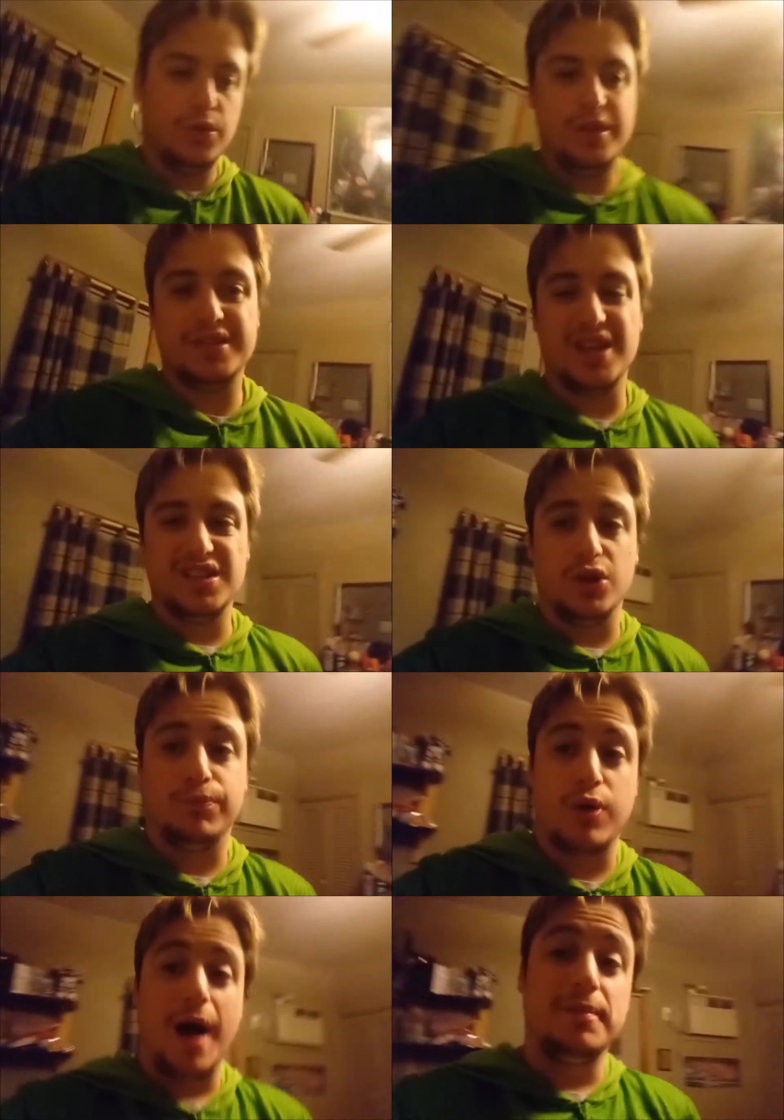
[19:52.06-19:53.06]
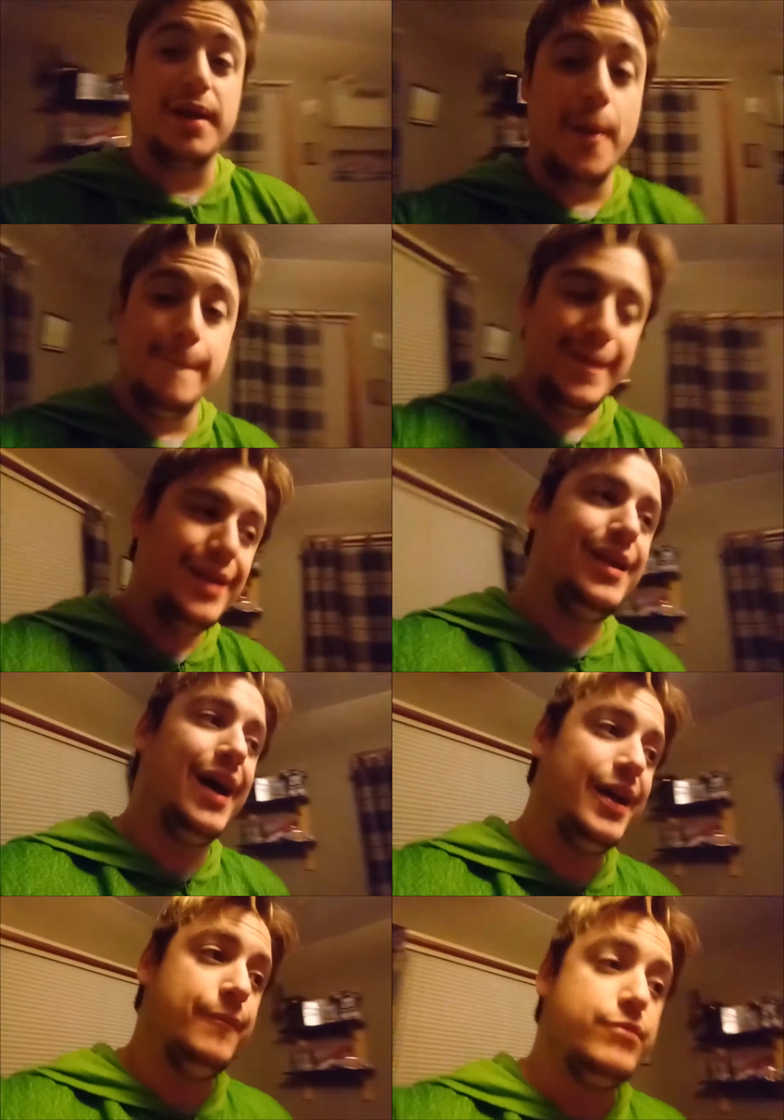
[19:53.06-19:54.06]
doing this until probably
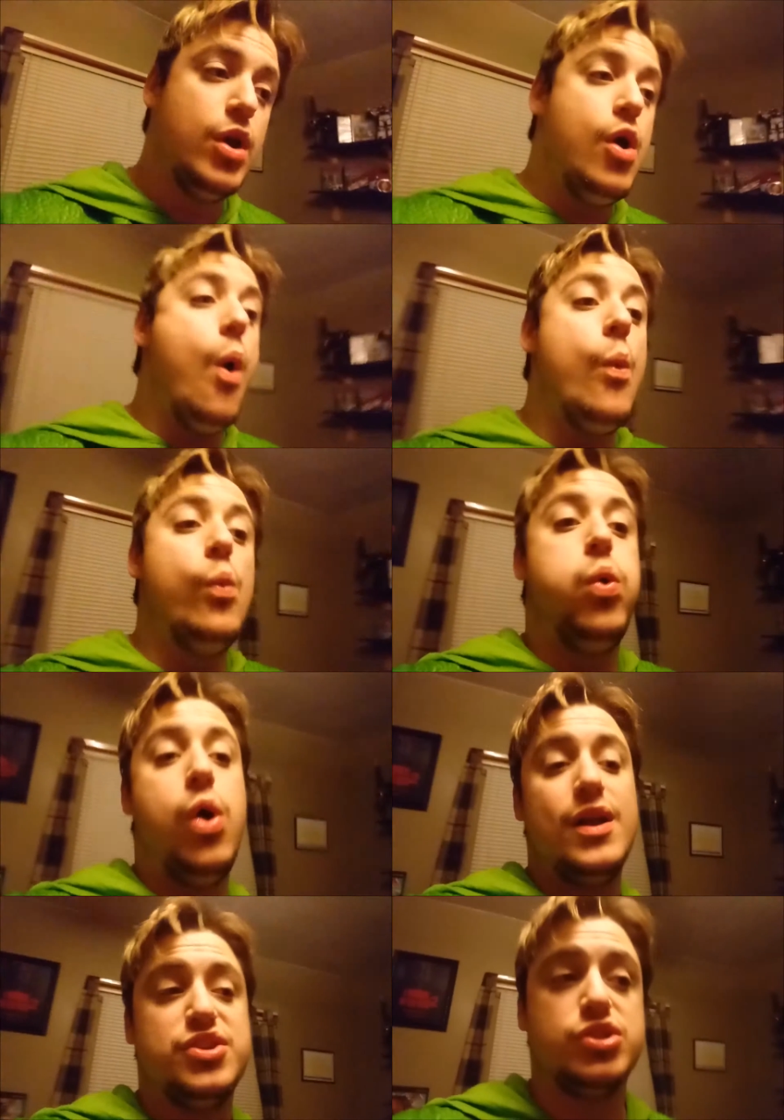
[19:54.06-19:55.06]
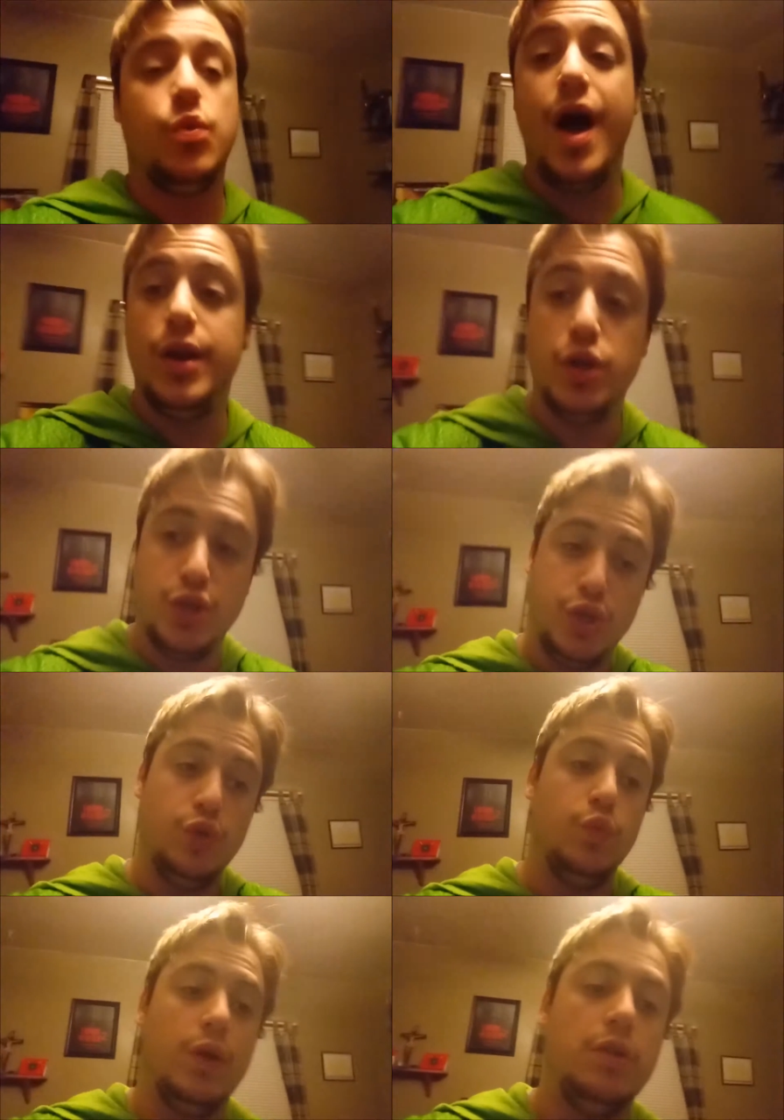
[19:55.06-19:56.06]
midnight, which is when
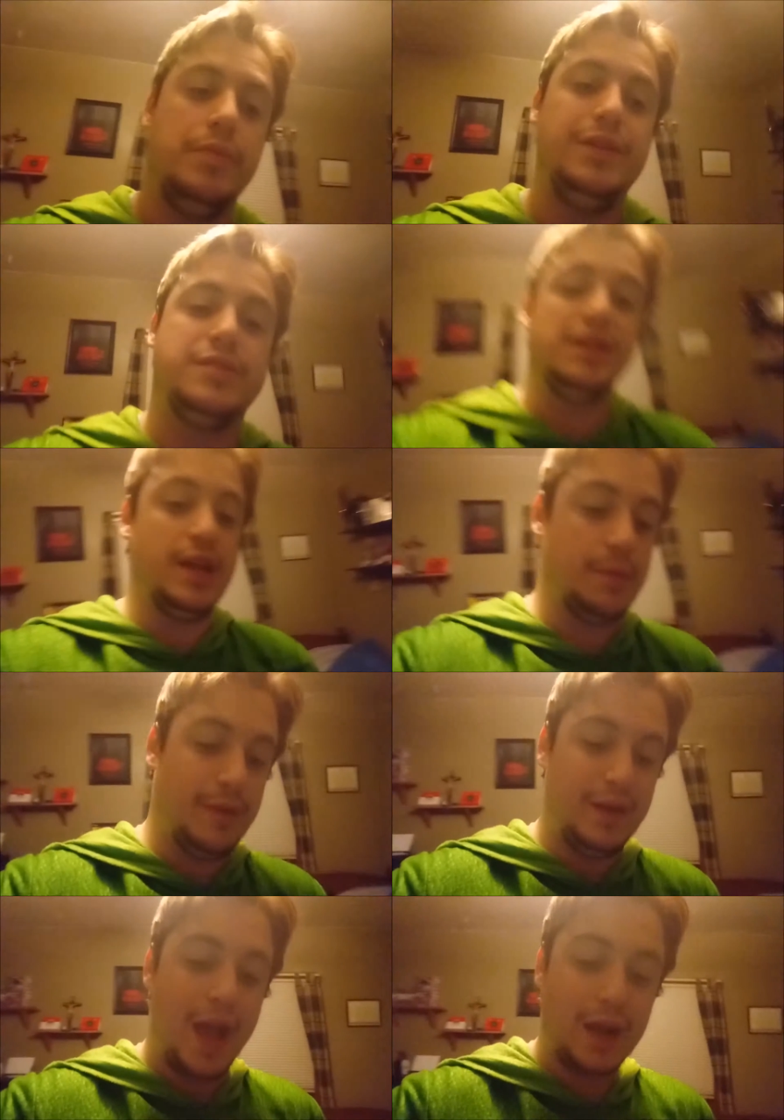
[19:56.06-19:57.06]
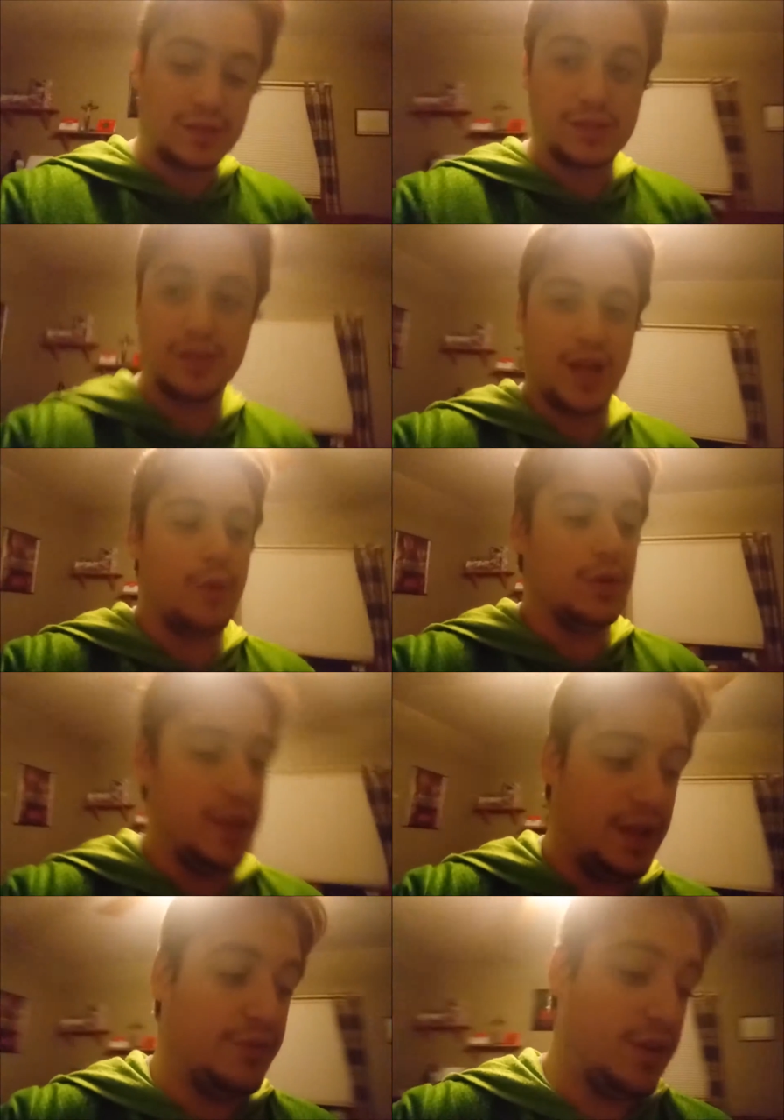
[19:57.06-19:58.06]
you will be seeing me next. I will
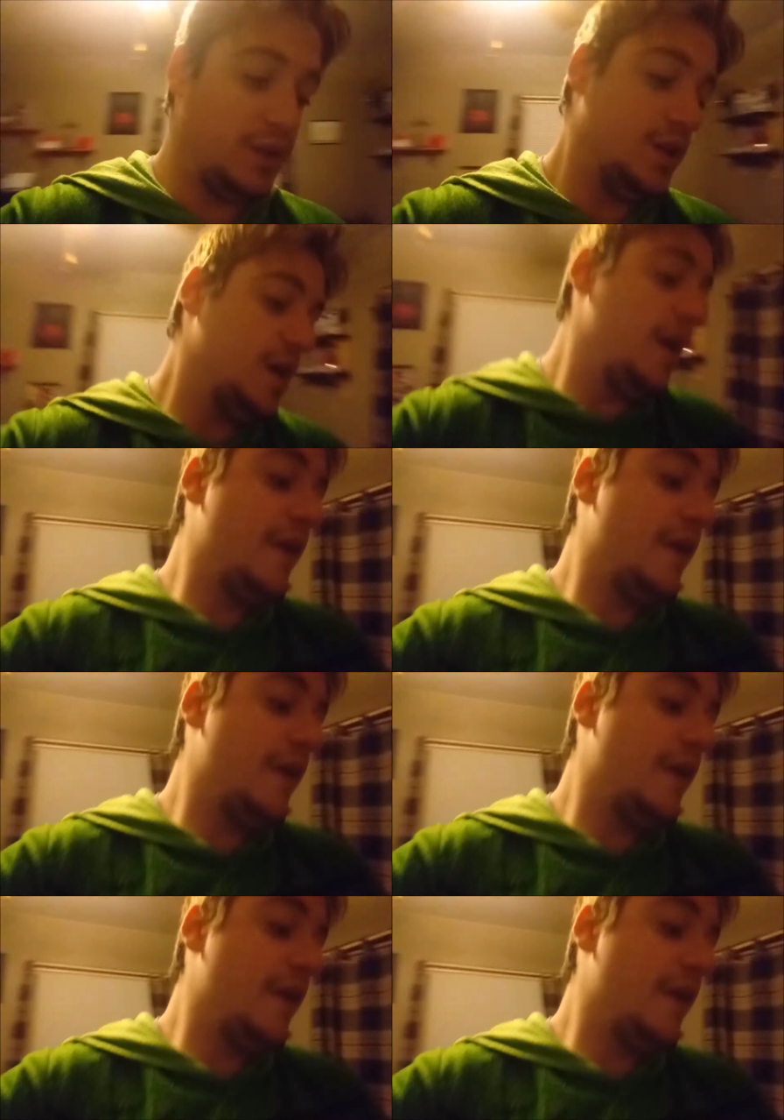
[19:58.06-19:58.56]
even